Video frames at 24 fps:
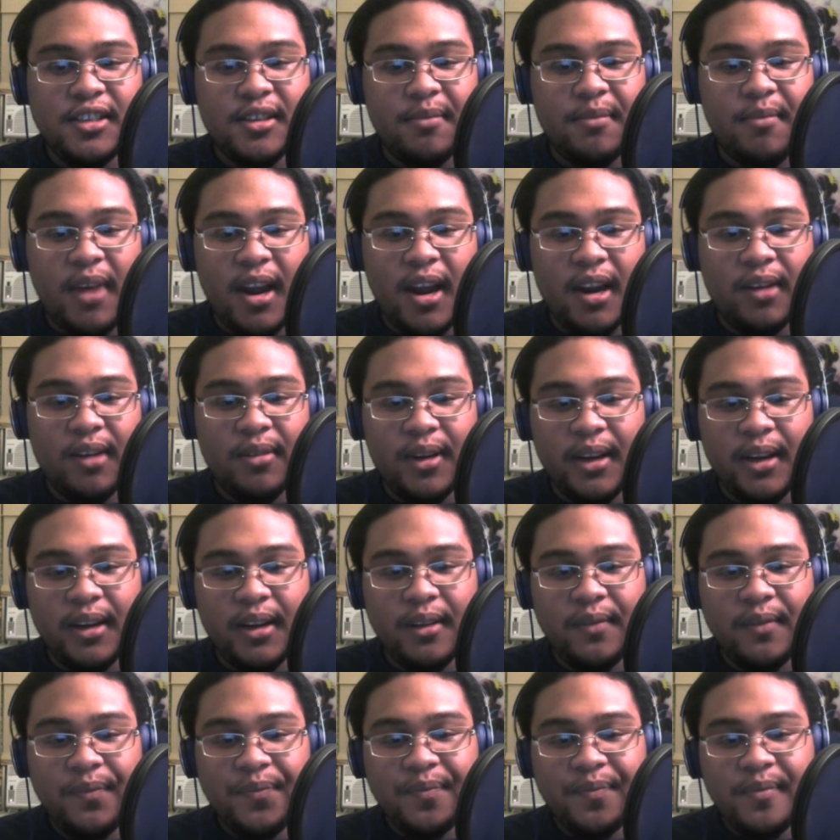admiring.
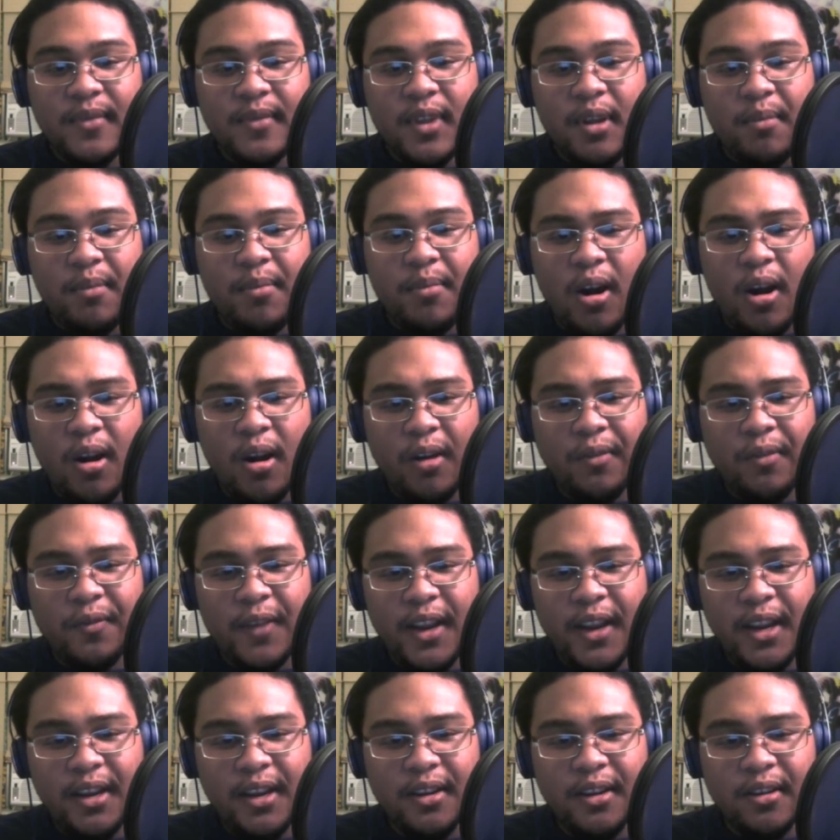
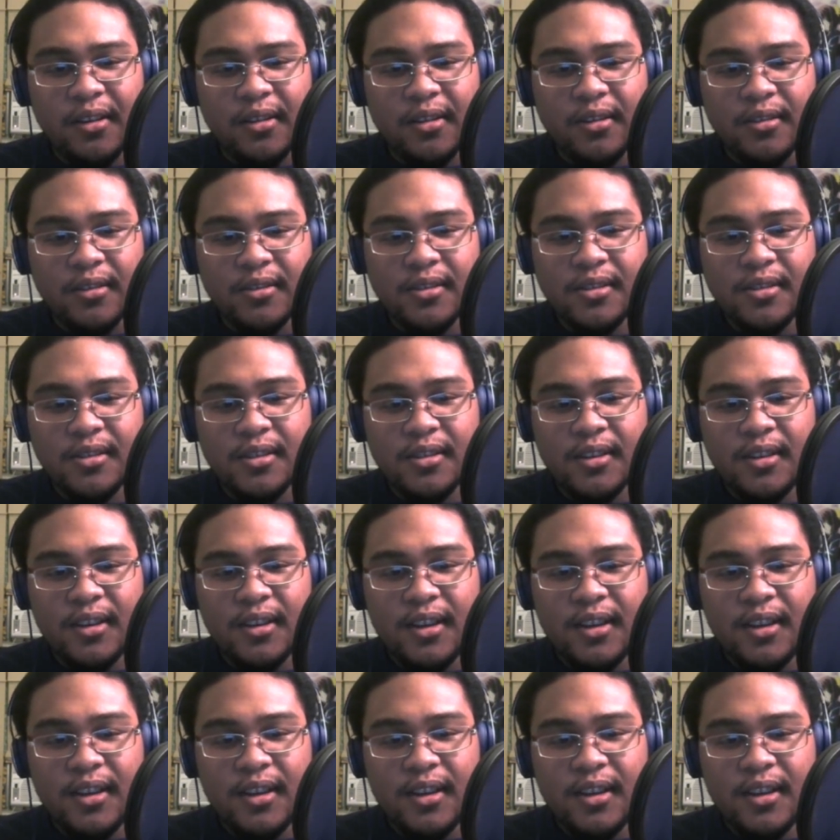Parfait Girls.